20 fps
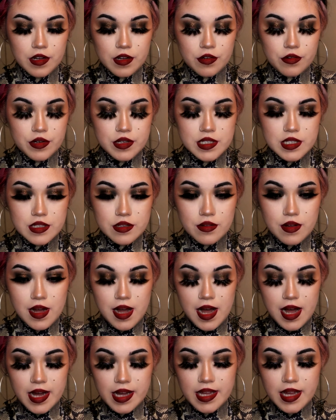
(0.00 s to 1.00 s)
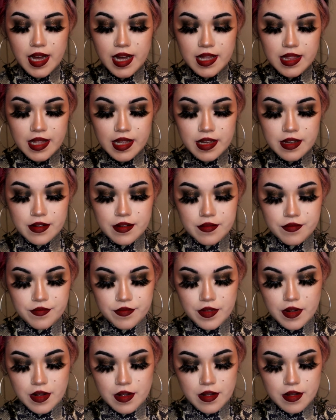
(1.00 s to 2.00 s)
Crystal High highlight
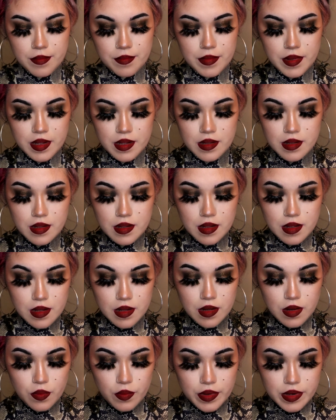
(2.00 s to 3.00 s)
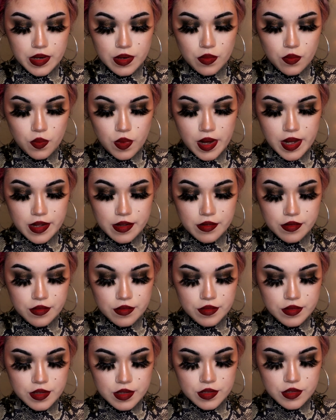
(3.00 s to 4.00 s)
from Wet n
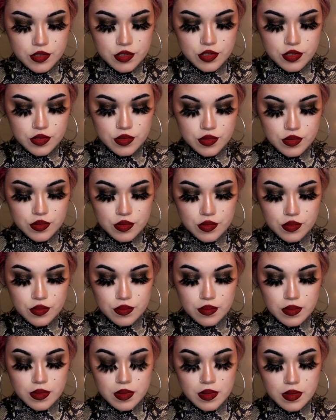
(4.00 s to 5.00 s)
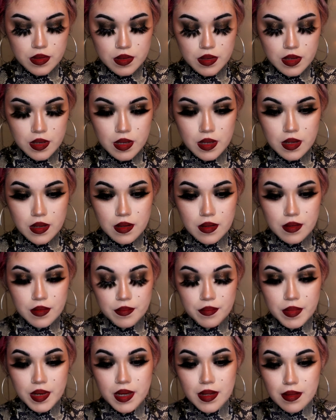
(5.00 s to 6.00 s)
Wild to
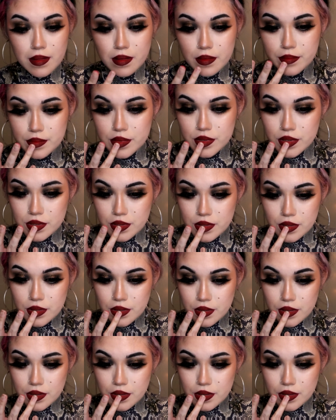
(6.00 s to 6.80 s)
my lips.